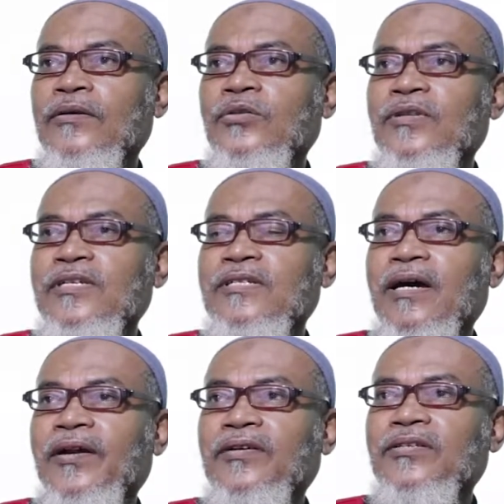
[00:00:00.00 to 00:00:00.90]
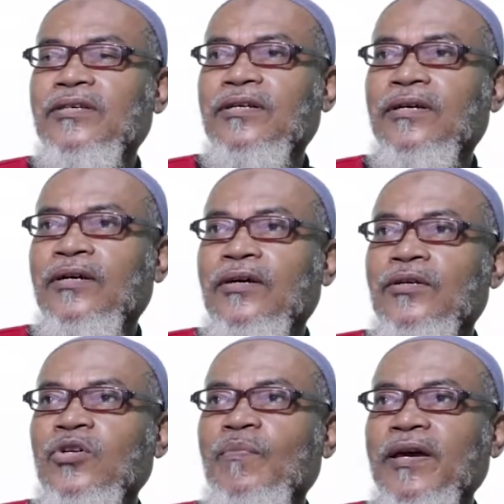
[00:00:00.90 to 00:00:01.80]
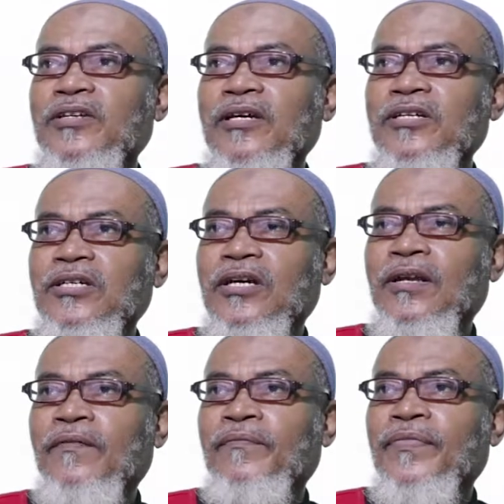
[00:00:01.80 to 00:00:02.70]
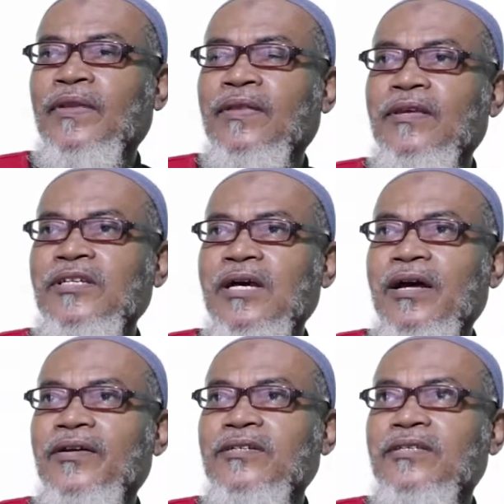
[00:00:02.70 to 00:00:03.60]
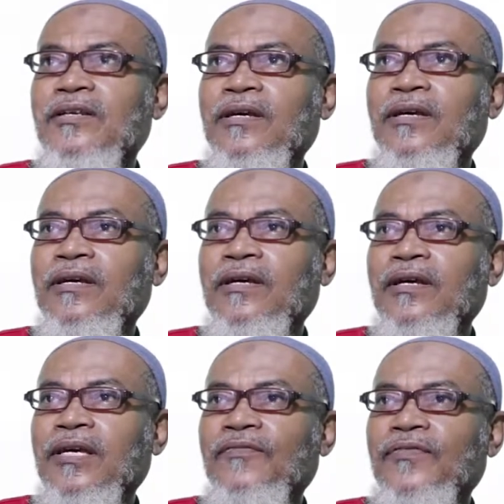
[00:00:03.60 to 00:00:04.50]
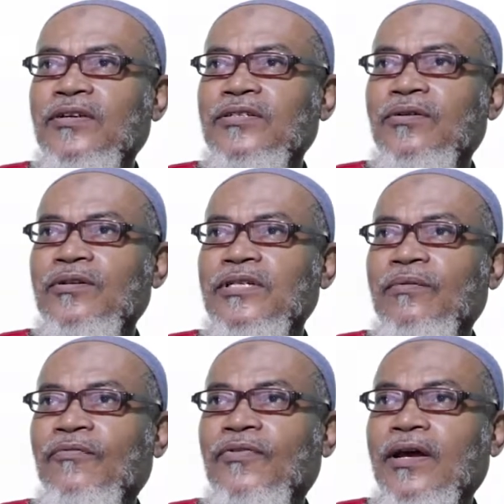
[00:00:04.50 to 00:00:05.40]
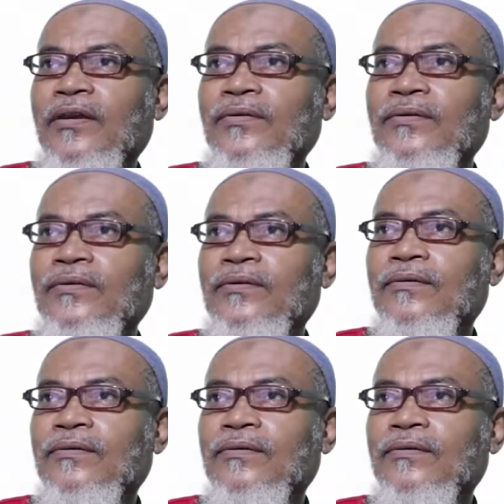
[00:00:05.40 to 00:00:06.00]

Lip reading: So this is address 3. So by extension, this address 3, if it has got some value,